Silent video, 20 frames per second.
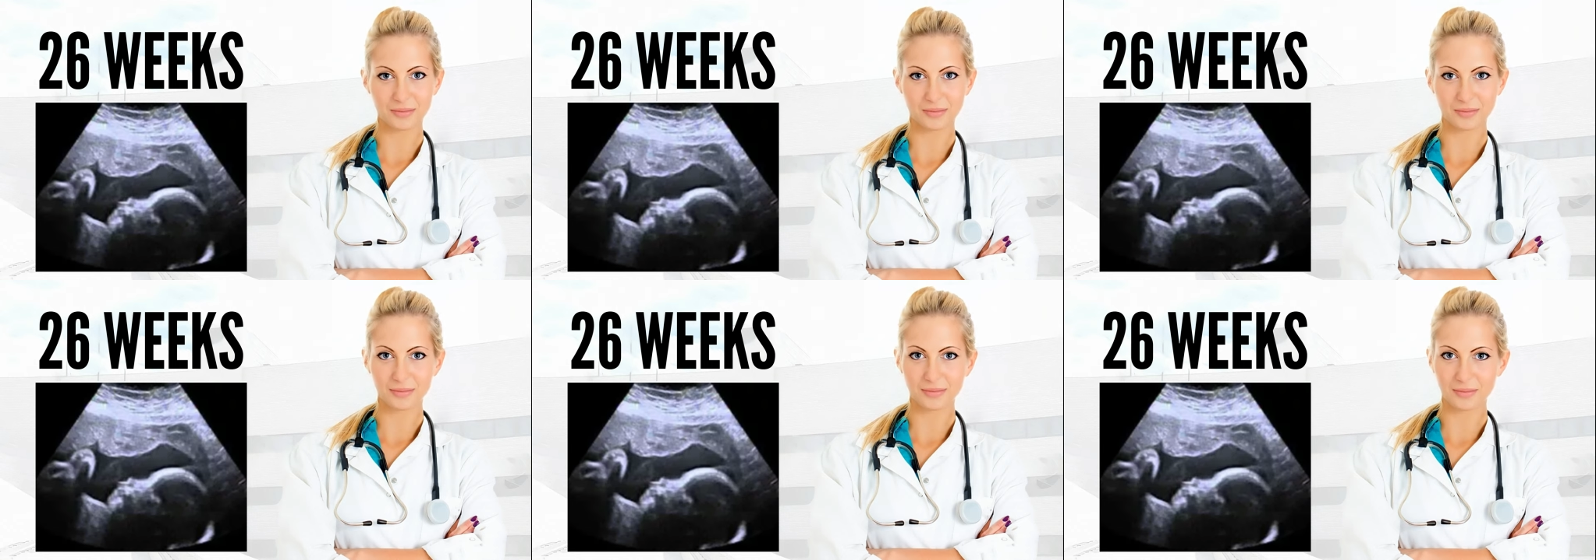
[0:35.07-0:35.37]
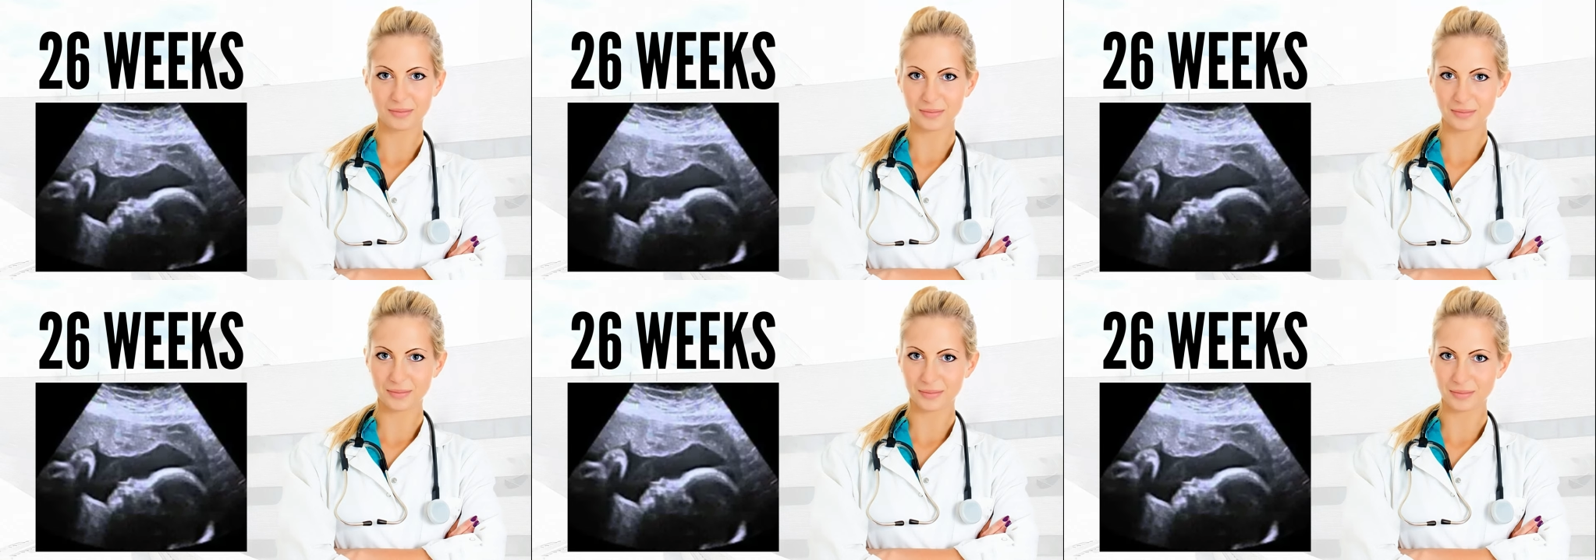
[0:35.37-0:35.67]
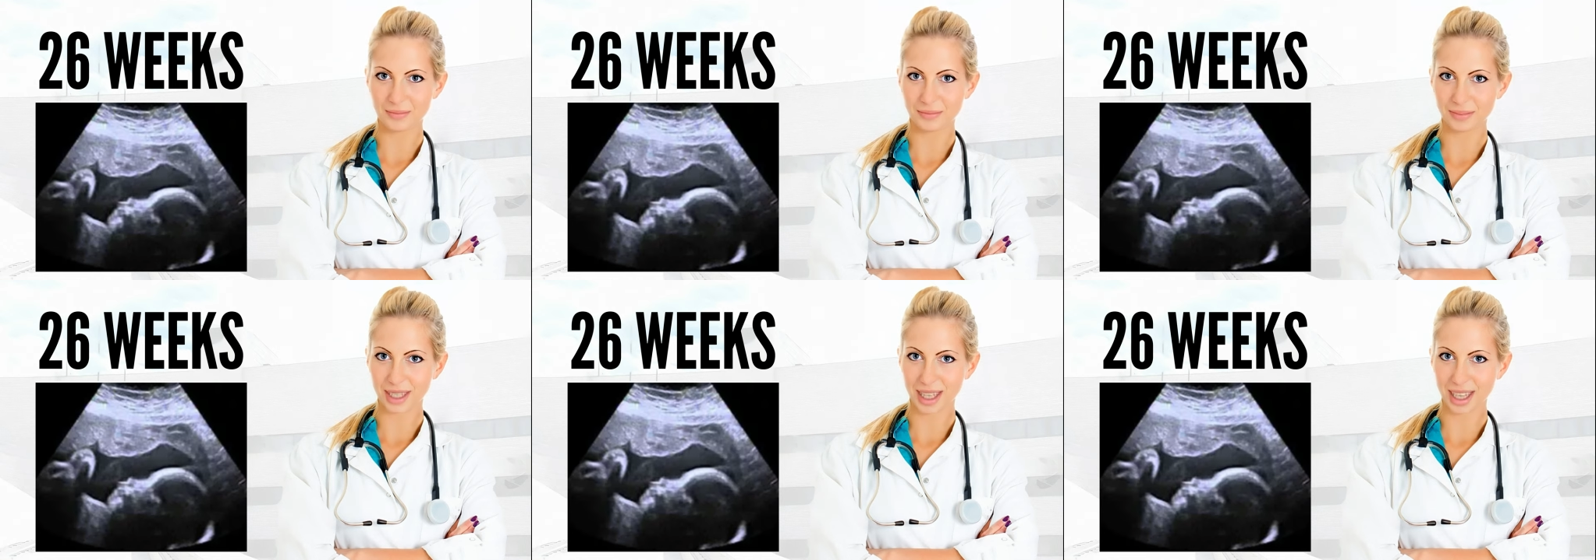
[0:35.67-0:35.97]
Depending
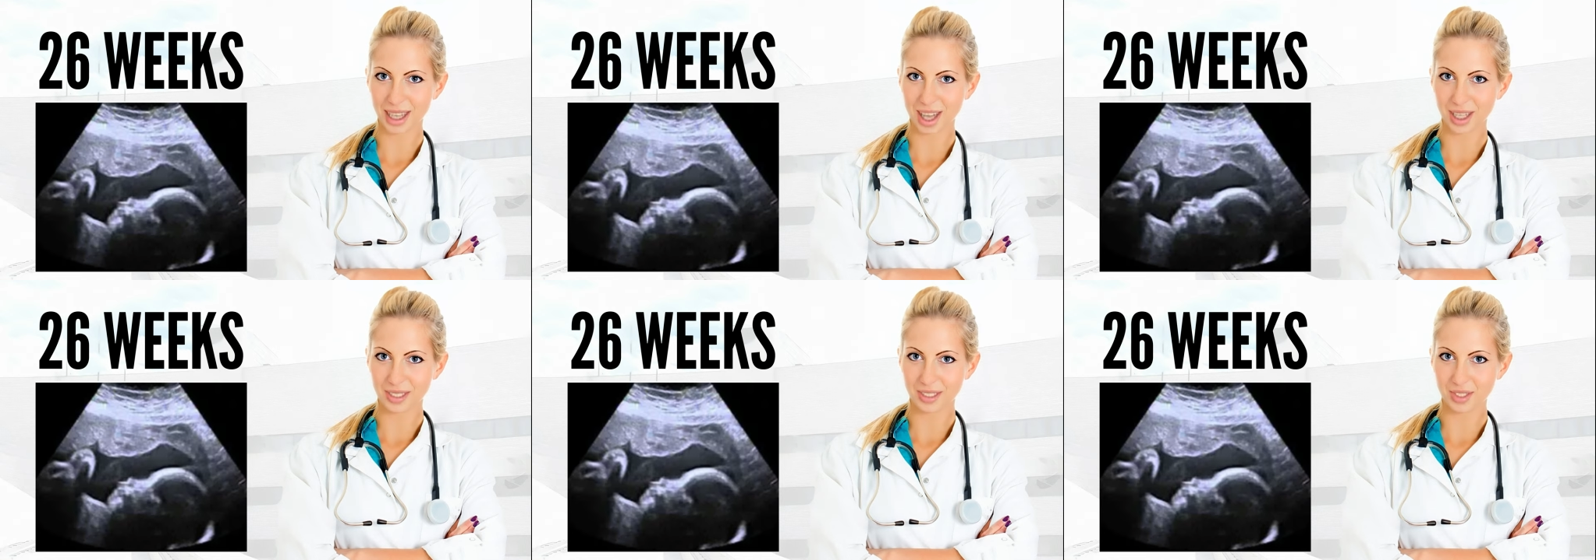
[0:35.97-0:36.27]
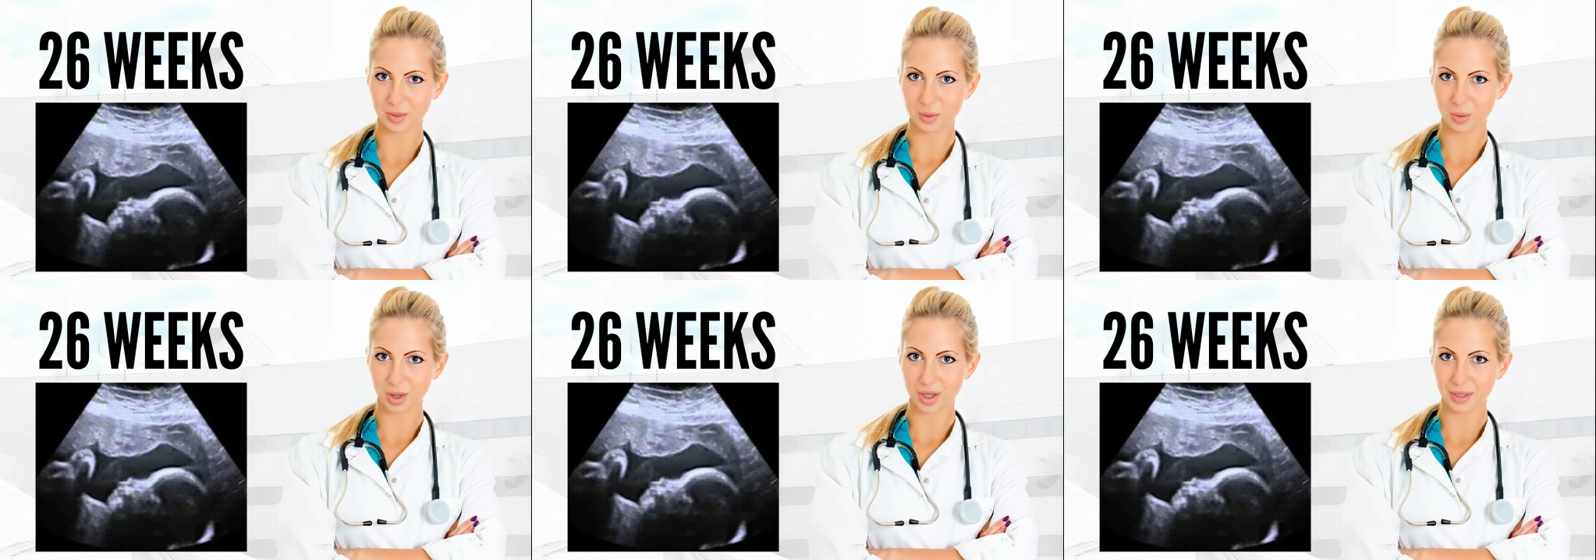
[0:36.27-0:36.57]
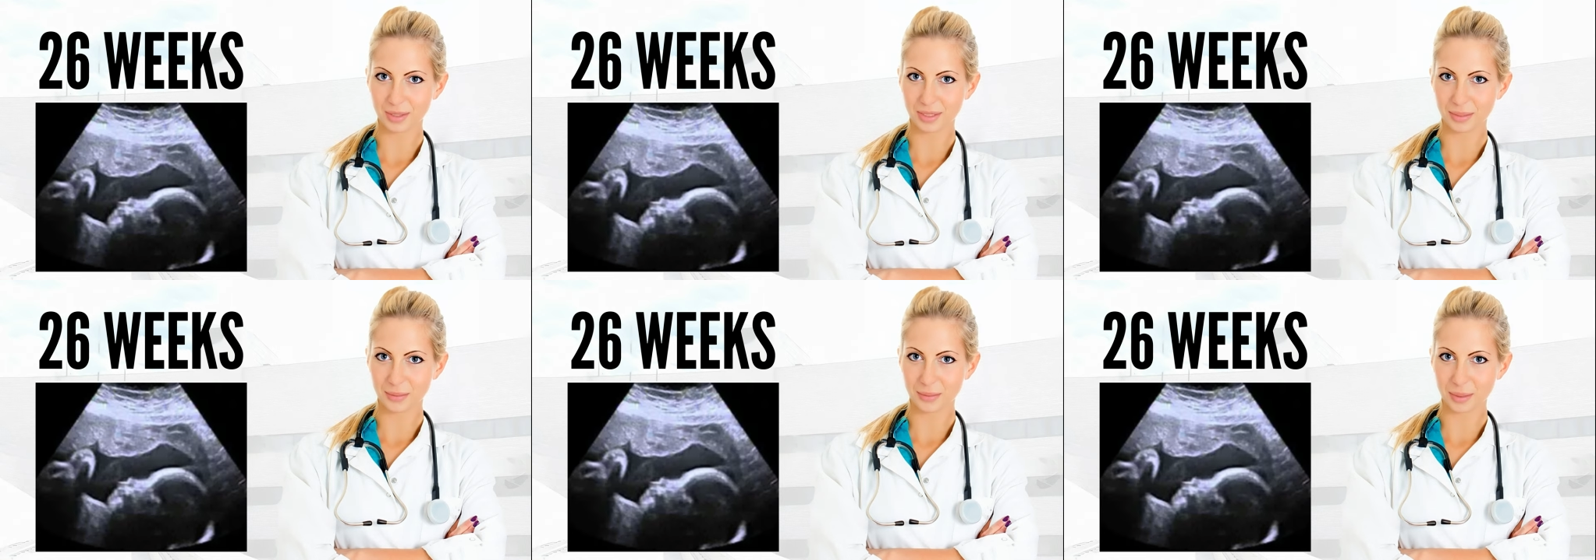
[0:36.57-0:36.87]
on ethnicity,
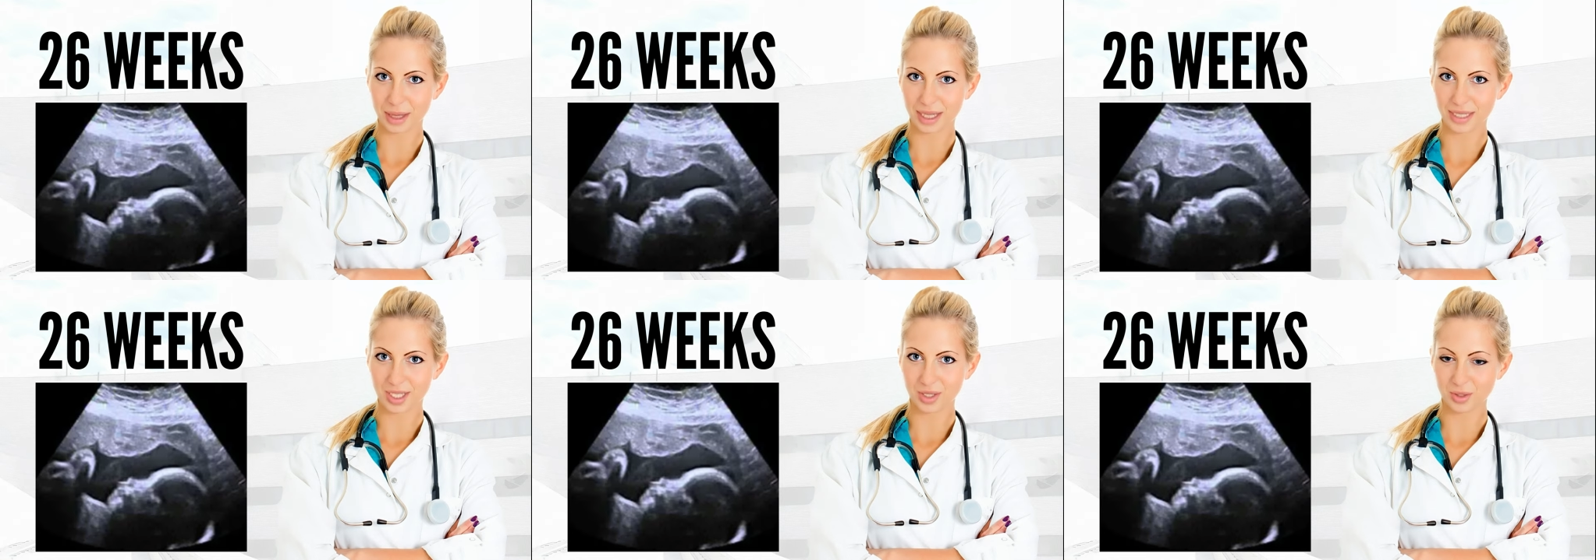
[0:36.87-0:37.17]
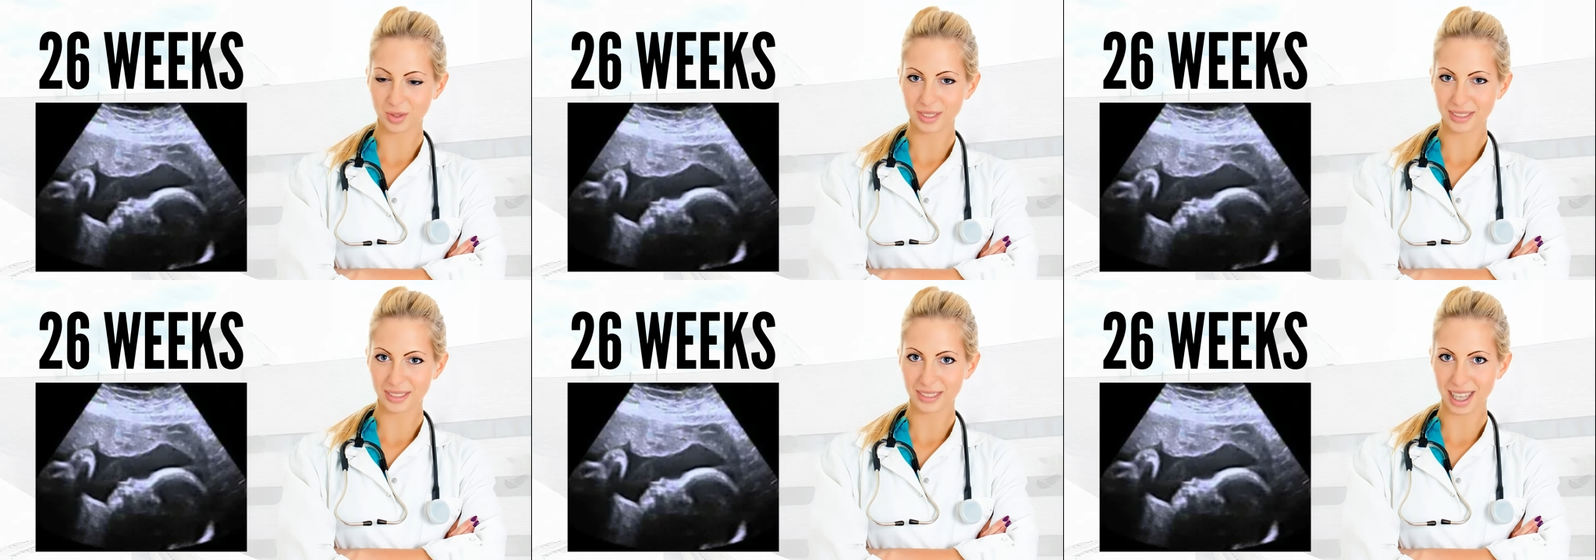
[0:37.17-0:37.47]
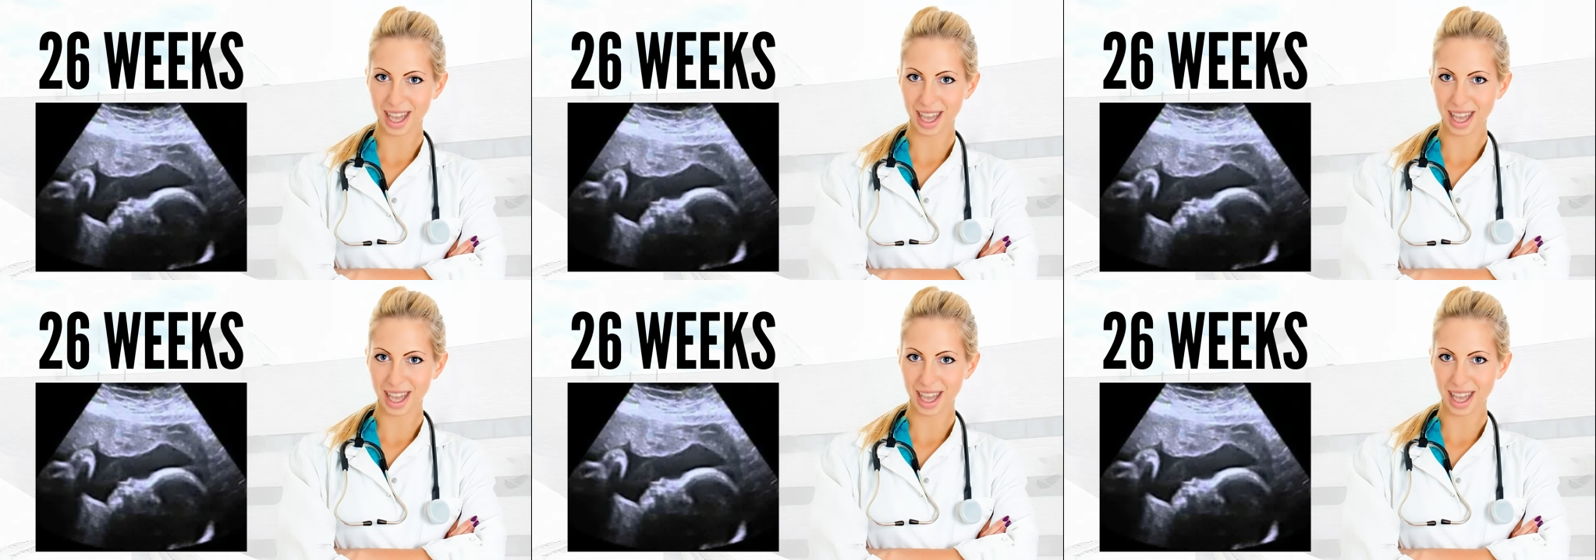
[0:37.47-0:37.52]
some babies